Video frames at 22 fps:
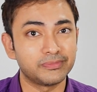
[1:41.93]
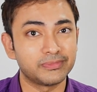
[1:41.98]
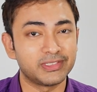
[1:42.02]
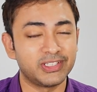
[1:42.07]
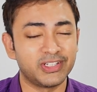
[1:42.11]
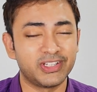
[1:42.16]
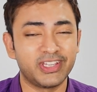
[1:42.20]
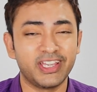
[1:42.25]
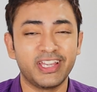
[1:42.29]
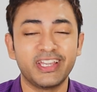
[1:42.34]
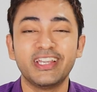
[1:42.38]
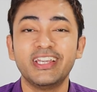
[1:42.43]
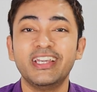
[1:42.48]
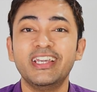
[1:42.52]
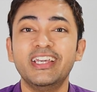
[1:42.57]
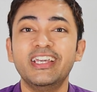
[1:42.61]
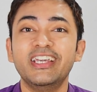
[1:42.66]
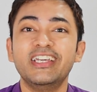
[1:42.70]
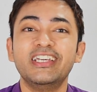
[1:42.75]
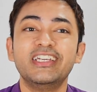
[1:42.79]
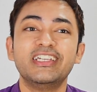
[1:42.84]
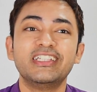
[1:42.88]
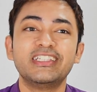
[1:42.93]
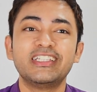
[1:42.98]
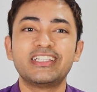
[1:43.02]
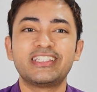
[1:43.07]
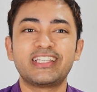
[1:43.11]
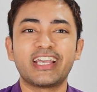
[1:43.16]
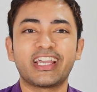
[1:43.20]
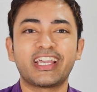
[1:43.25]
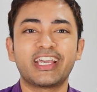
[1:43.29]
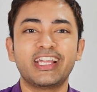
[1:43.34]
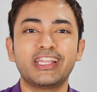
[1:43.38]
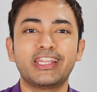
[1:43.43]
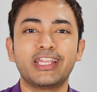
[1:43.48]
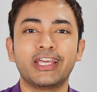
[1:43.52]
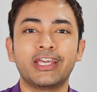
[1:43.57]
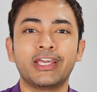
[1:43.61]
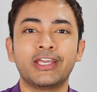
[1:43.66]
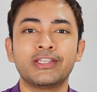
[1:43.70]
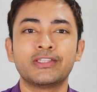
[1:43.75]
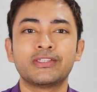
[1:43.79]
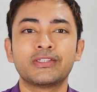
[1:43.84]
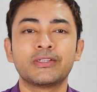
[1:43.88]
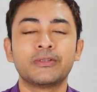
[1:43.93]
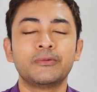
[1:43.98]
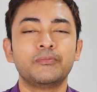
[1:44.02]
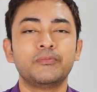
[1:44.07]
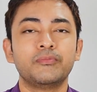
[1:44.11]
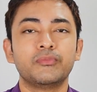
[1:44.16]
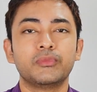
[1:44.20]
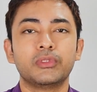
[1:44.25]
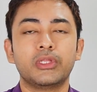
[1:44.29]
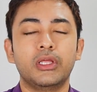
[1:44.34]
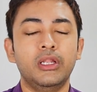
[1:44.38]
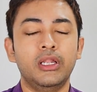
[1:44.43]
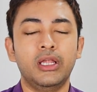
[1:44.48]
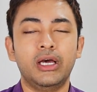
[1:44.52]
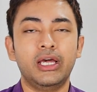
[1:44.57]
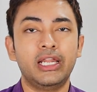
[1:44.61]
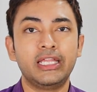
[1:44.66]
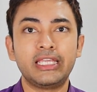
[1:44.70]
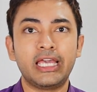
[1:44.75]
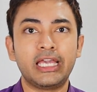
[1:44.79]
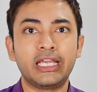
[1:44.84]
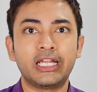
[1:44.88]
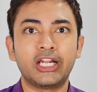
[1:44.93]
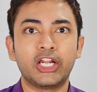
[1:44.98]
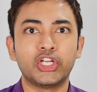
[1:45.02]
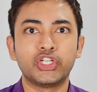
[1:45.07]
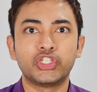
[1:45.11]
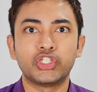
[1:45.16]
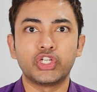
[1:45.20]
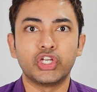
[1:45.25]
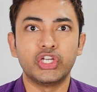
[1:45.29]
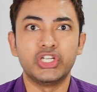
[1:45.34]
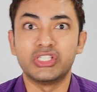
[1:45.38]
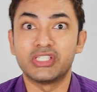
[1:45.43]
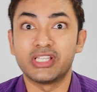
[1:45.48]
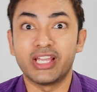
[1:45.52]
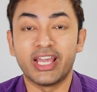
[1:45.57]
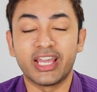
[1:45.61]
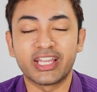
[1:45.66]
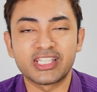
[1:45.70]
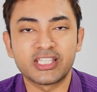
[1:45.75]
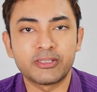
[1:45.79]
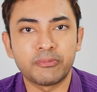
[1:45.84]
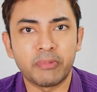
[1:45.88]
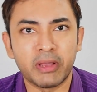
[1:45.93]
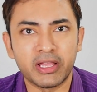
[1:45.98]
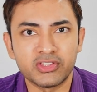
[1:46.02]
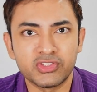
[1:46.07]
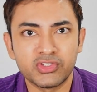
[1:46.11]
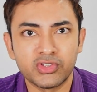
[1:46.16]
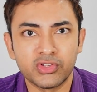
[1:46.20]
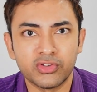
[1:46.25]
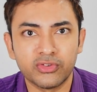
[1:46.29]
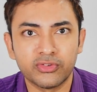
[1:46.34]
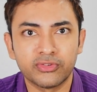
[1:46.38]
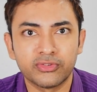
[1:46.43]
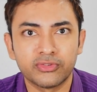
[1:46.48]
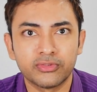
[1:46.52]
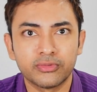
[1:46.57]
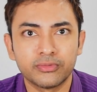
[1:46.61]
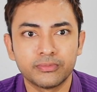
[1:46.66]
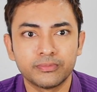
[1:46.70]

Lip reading: Okay? The second thing is learning English is expensive.